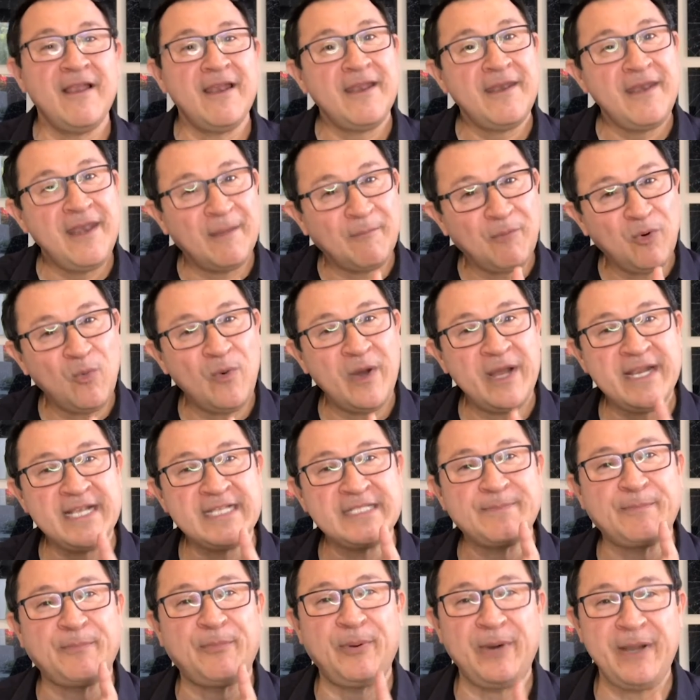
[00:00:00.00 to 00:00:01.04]
Number 1 is
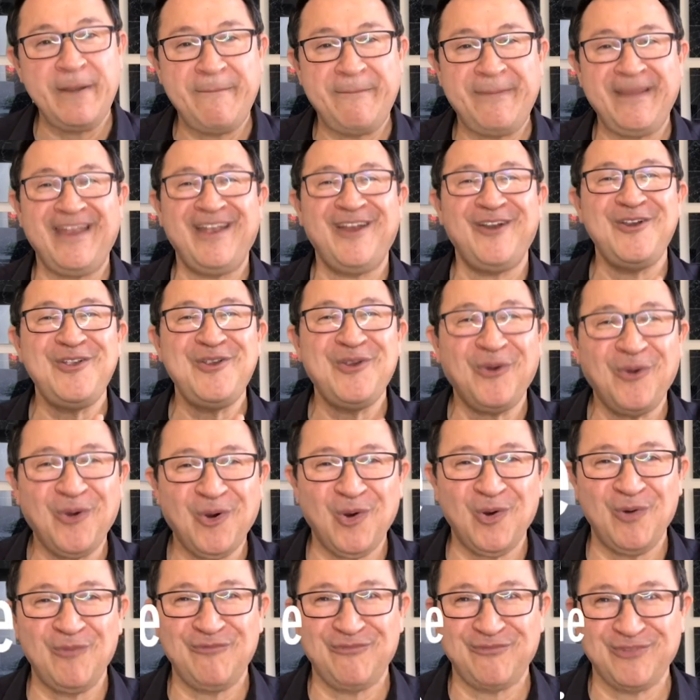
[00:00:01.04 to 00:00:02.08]
prepare your
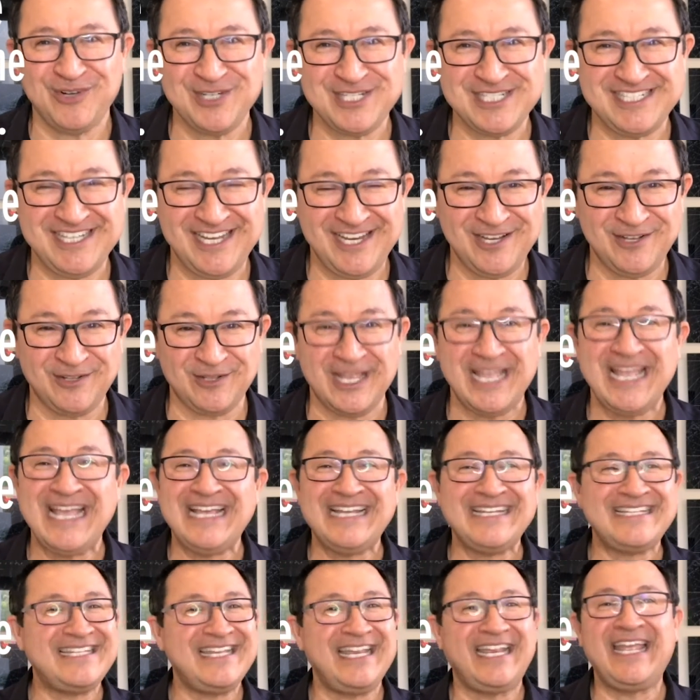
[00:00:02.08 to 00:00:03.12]
home for sale.
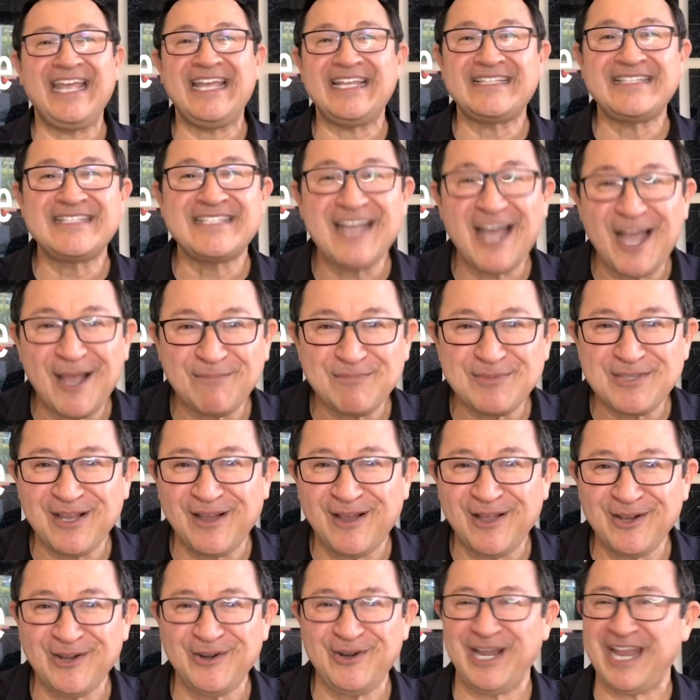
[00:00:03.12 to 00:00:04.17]
To get top
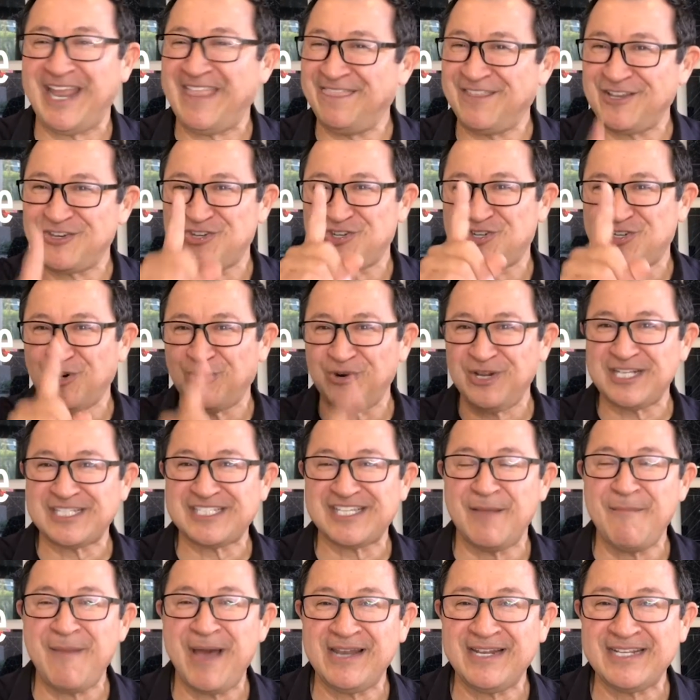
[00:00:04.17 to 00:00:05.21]
dollar in the shortest
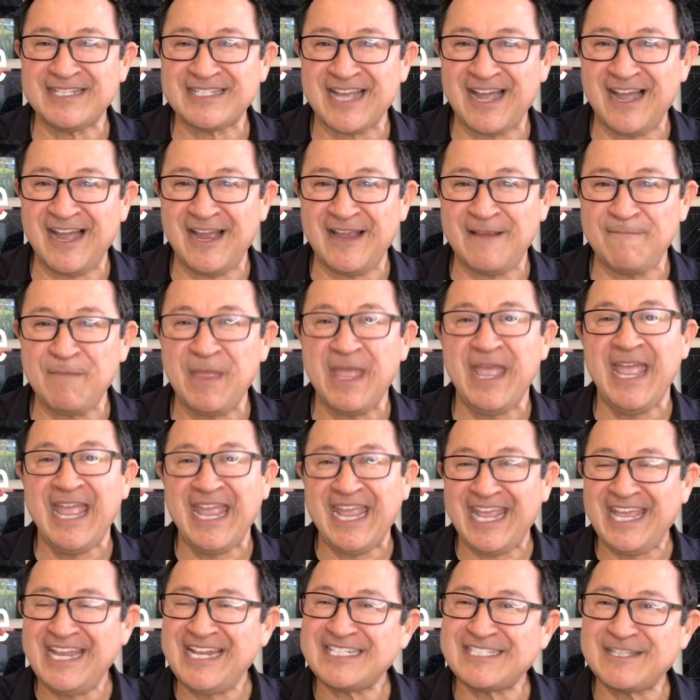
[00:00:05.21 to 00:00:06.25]
amount of time,
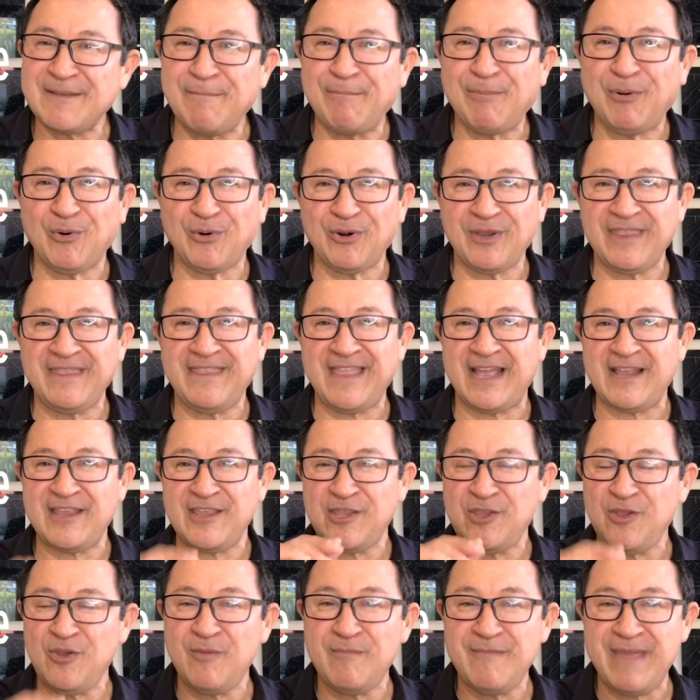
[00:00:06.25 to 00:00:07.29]
it is important
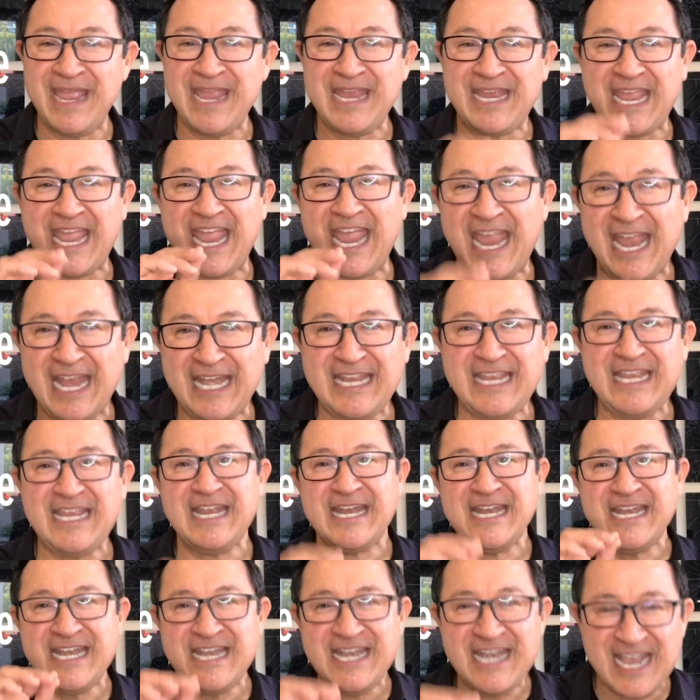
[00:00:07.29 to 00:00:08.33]
that you make any
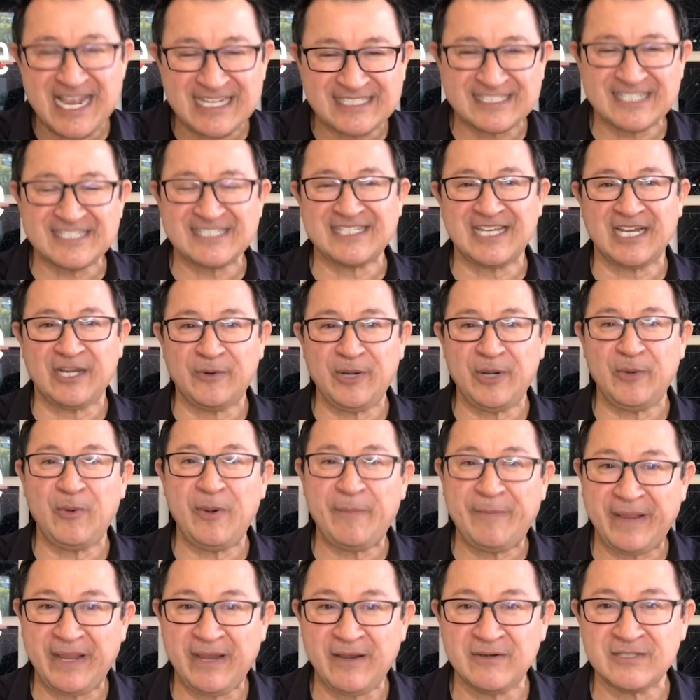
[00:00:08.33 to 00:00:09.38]
necessary
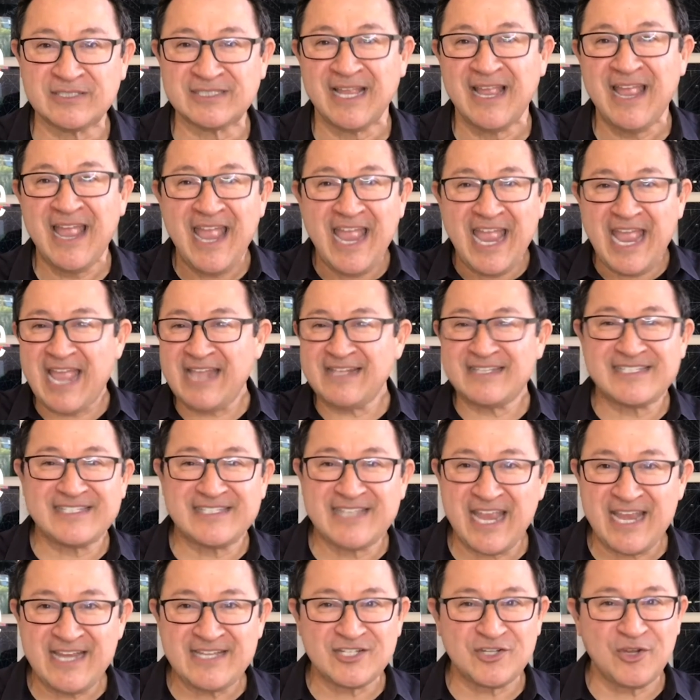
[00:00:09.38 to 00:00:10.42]
repairs and
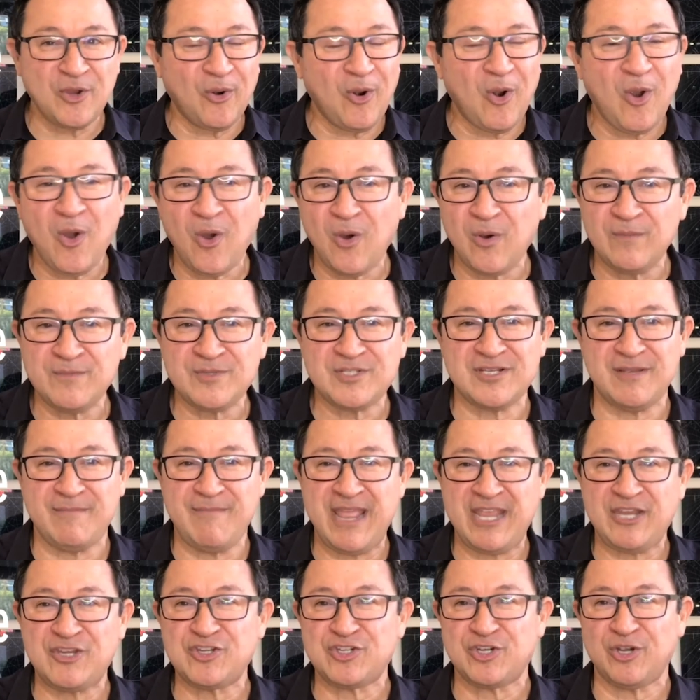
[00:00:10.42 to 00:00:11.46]
stage your home to
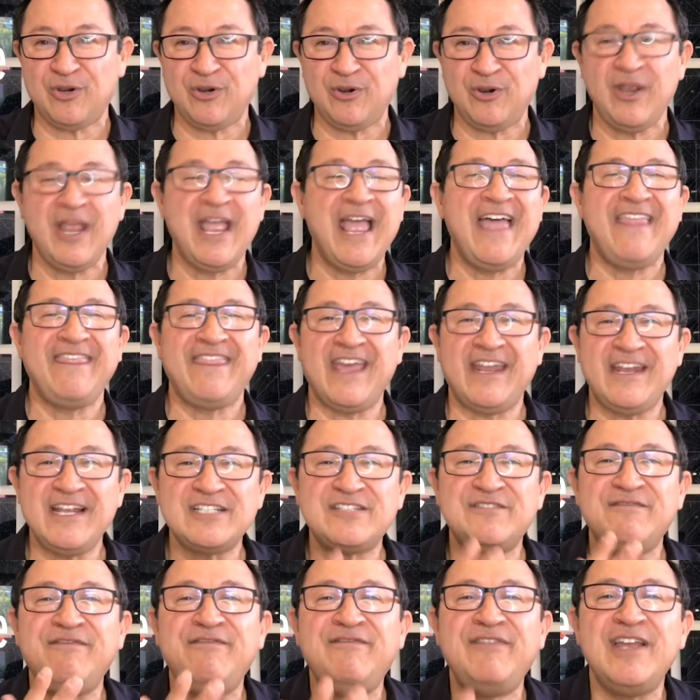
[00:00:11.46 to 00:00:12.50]
make sure that it's
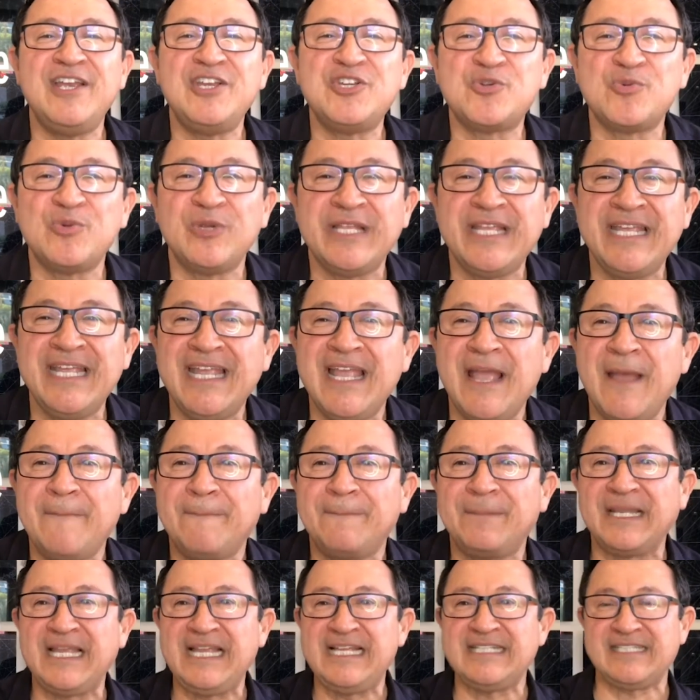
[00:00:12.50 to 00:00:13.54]
visually
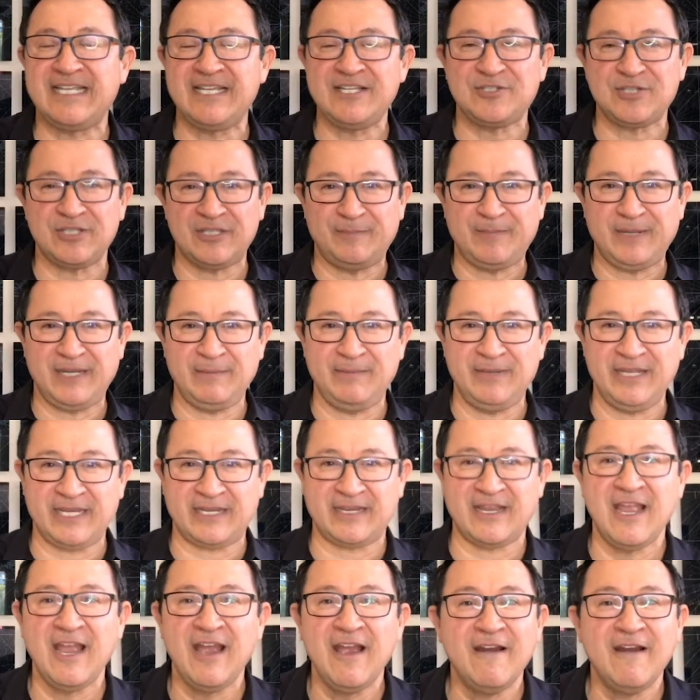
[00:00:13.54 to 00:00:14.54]
pleasing to the public.